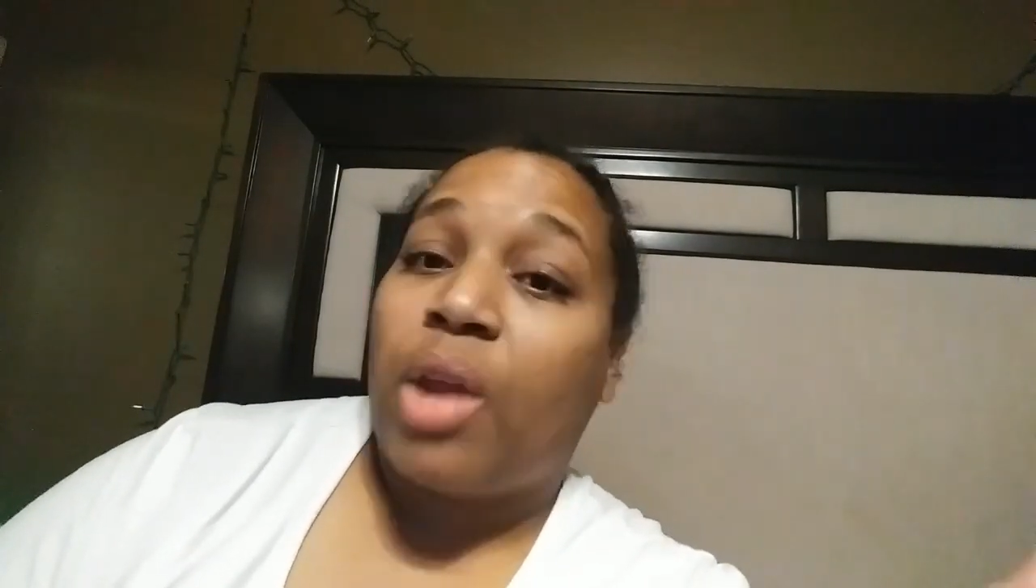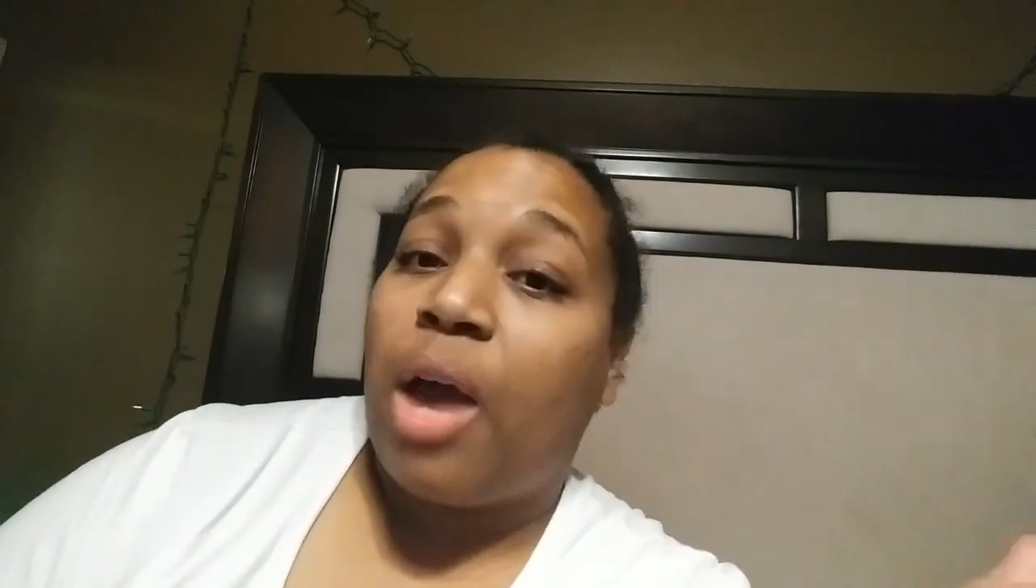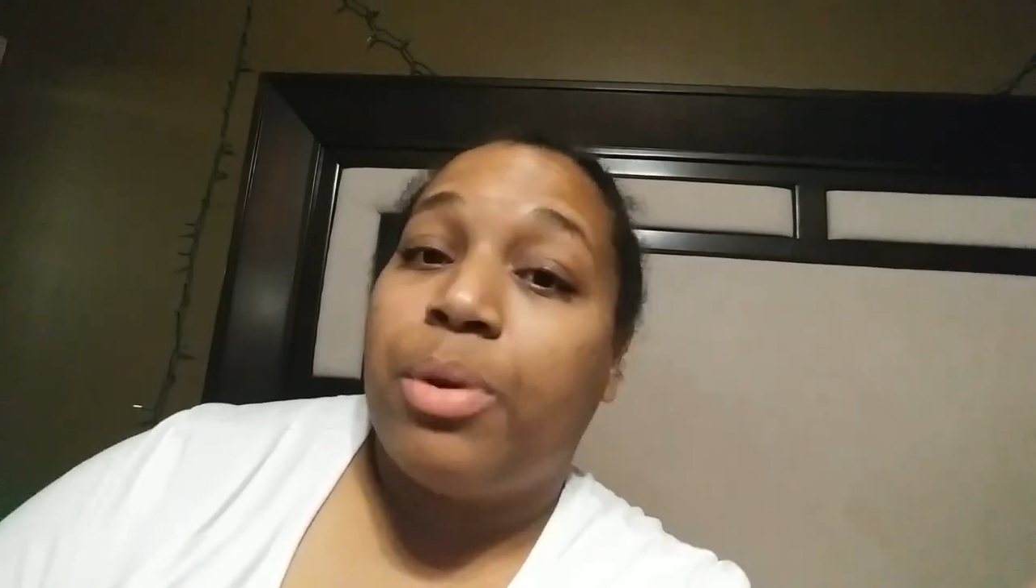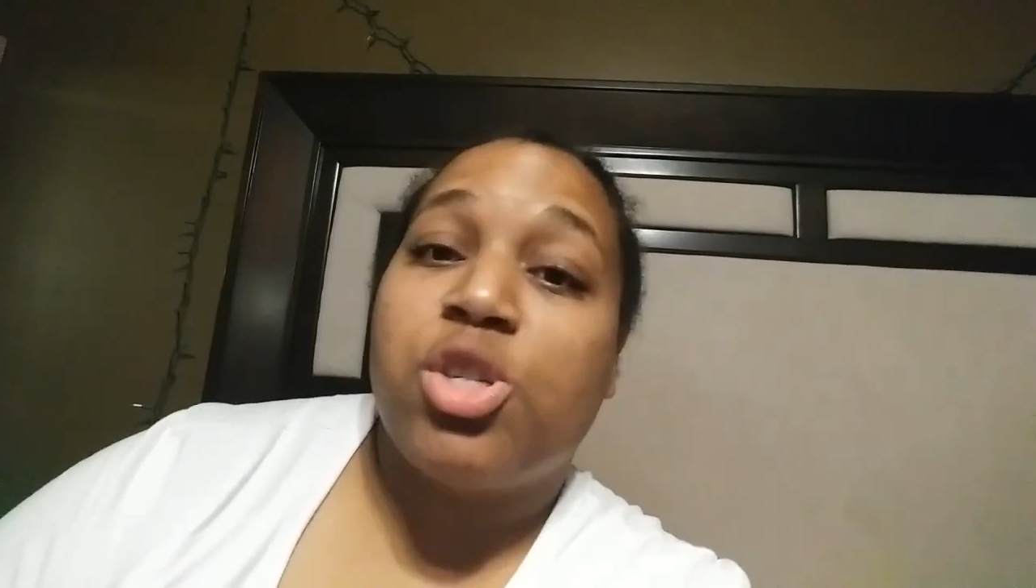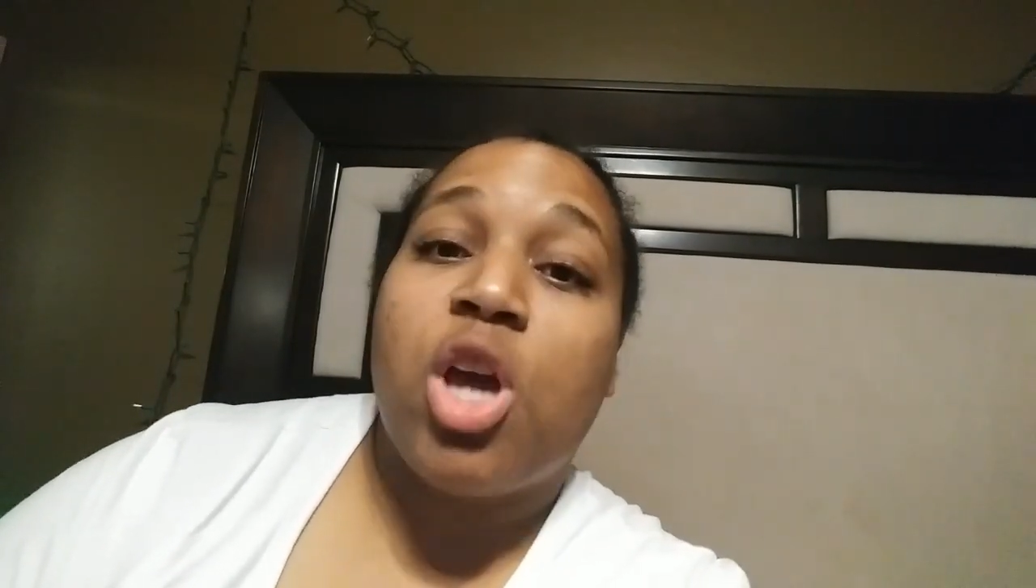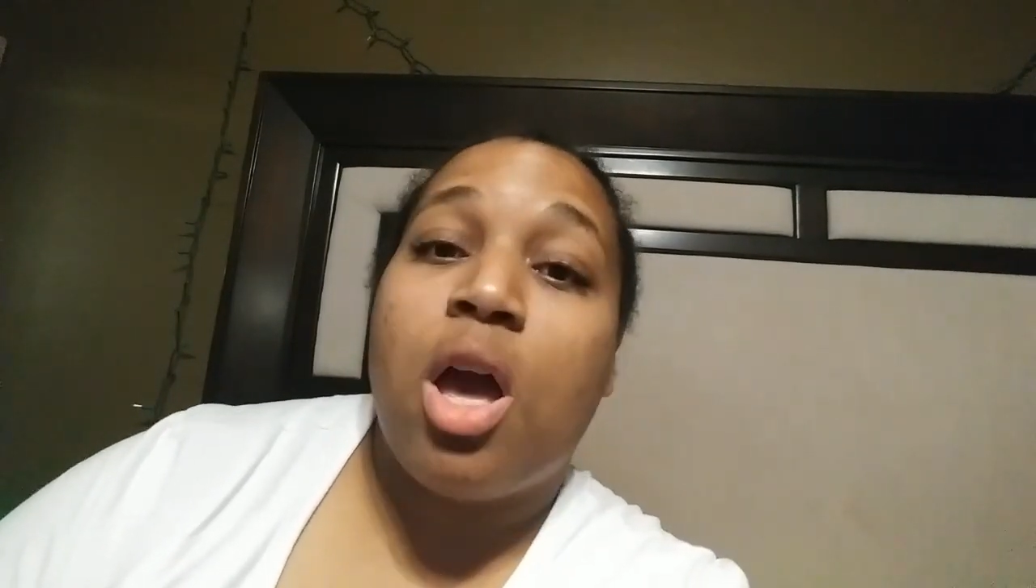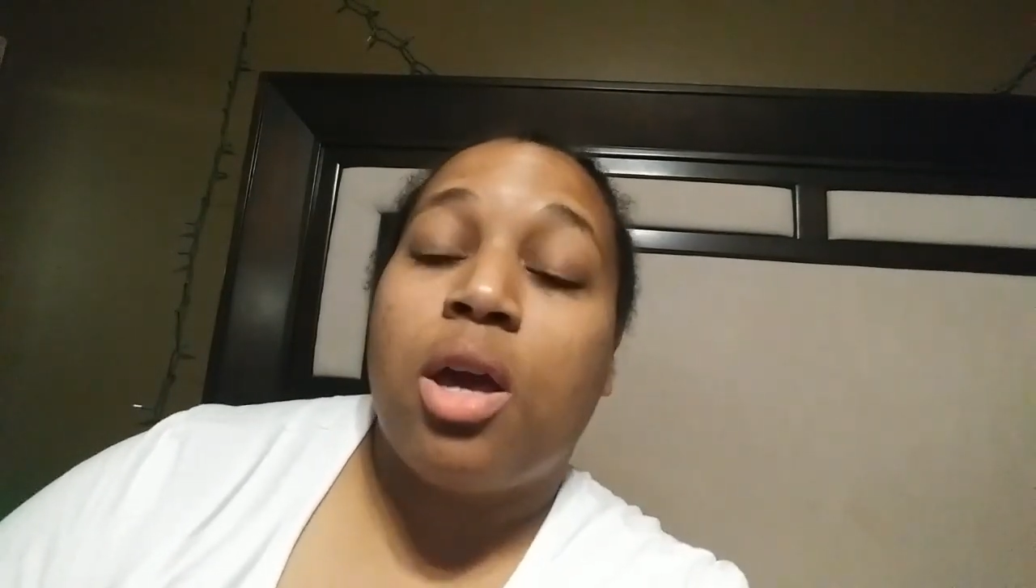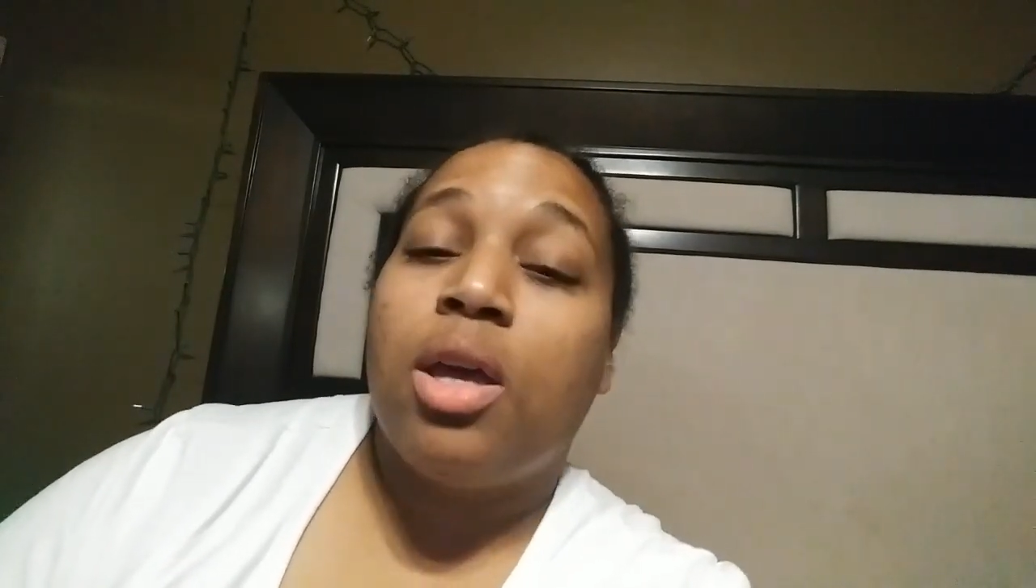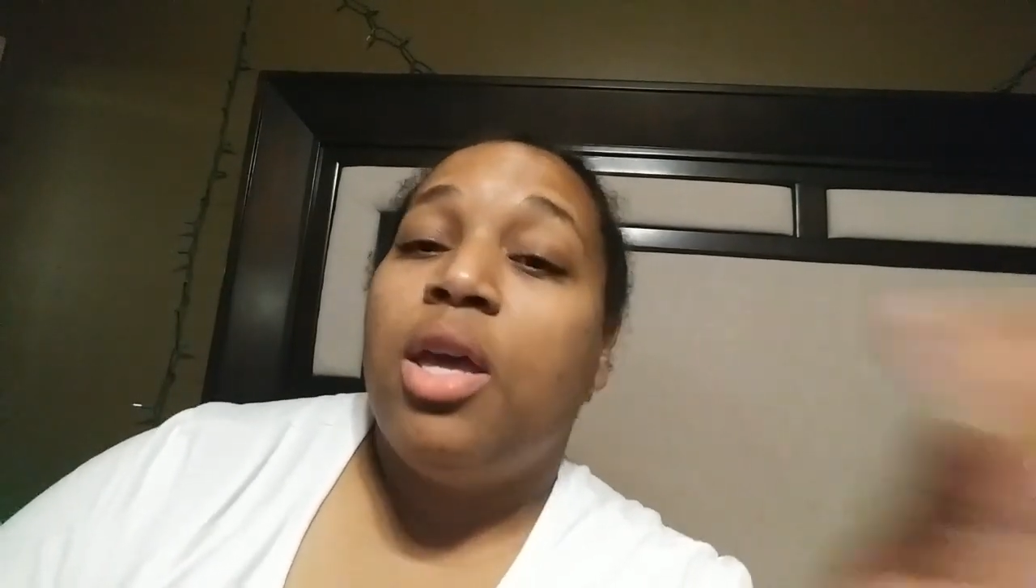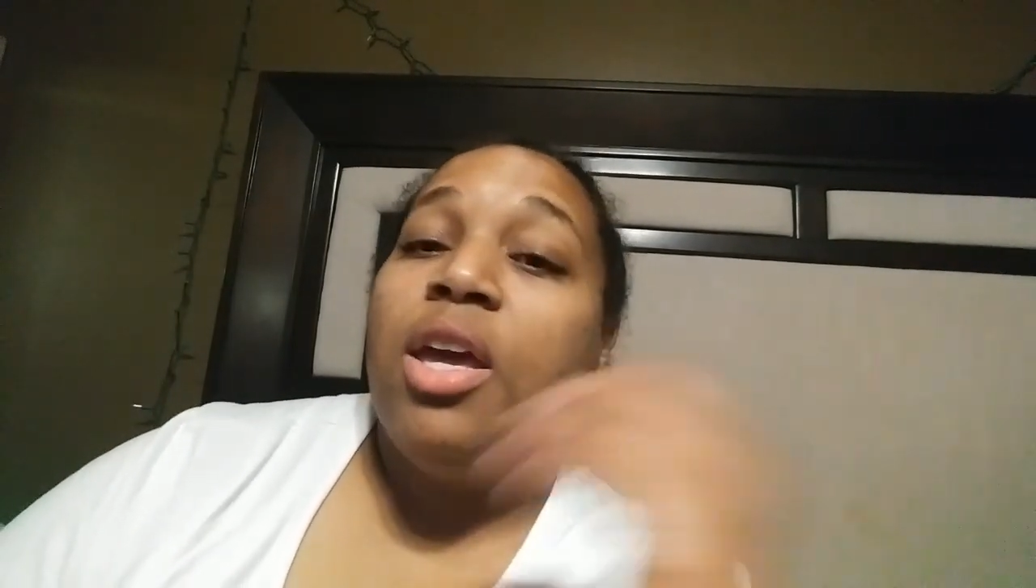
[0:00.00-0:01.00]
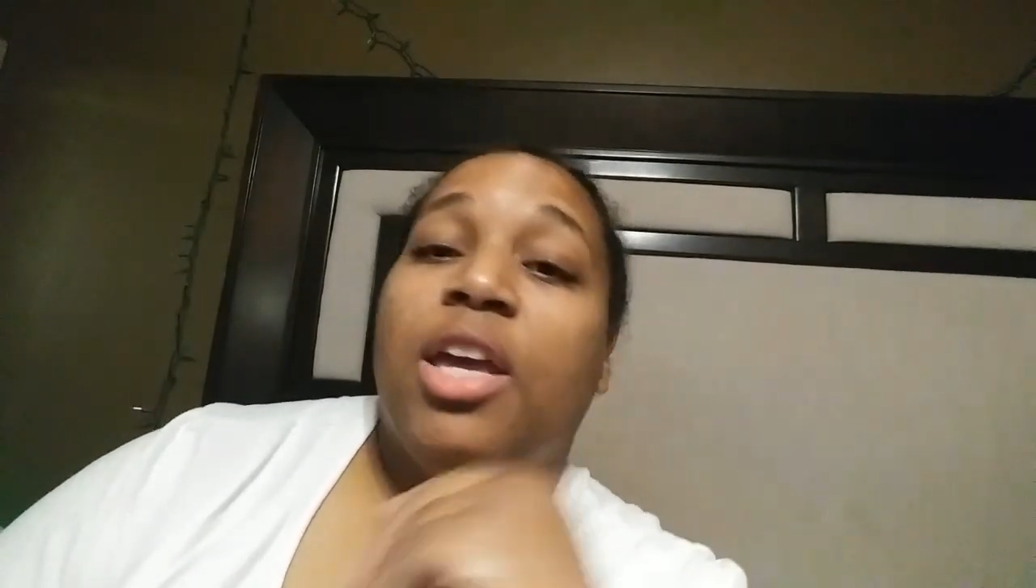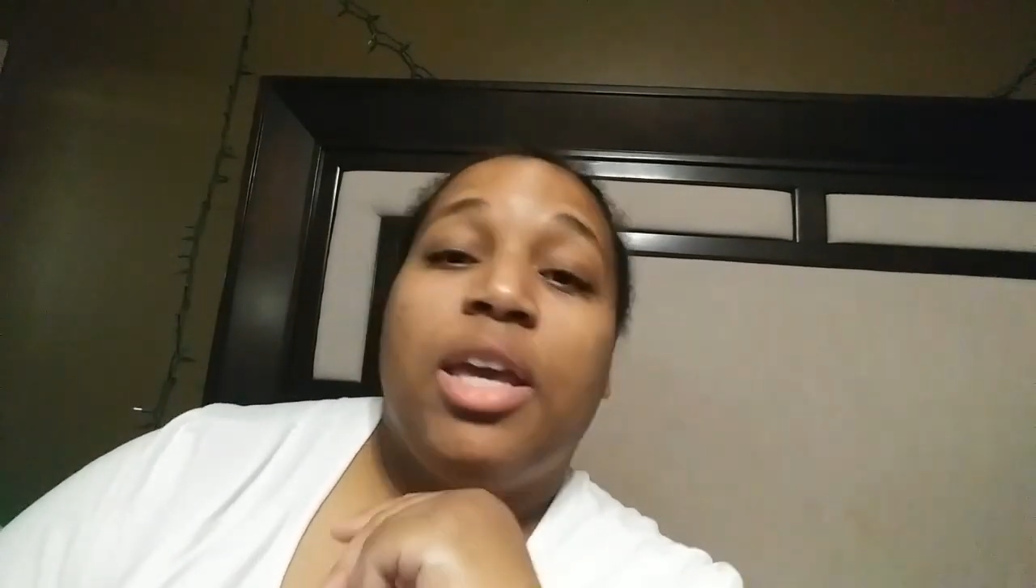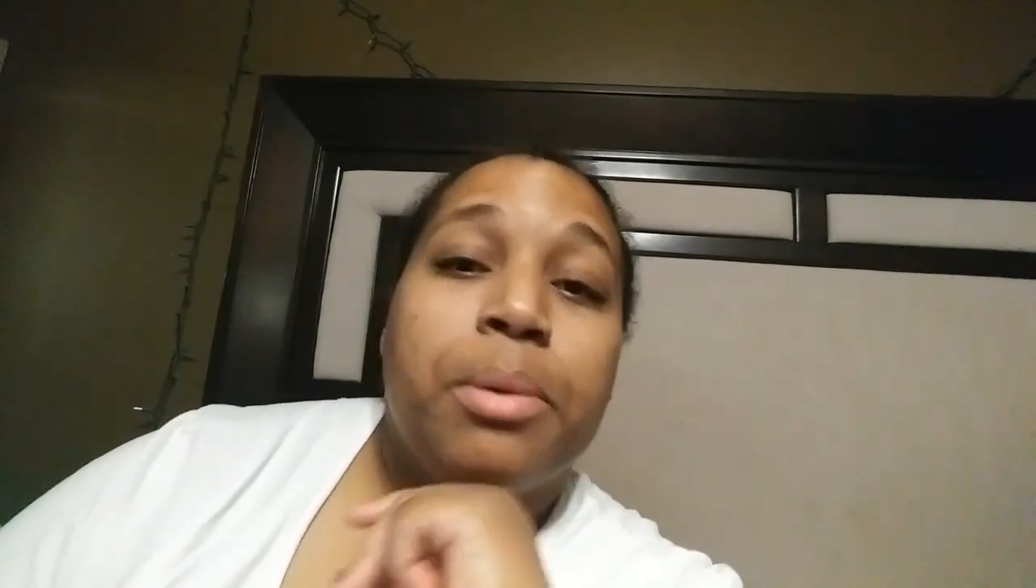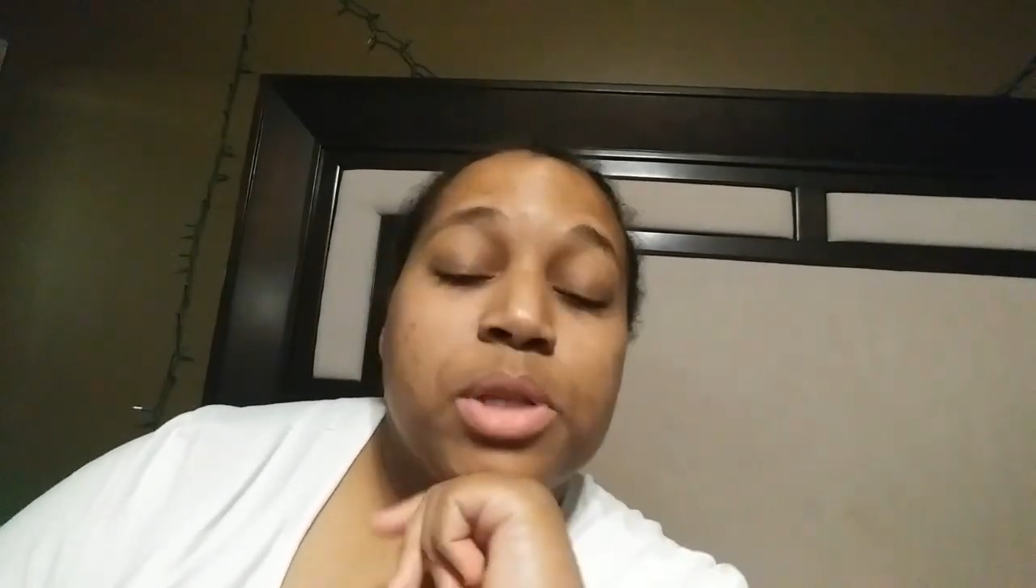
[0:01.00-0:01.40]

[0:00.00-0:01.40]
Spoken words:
I was young. He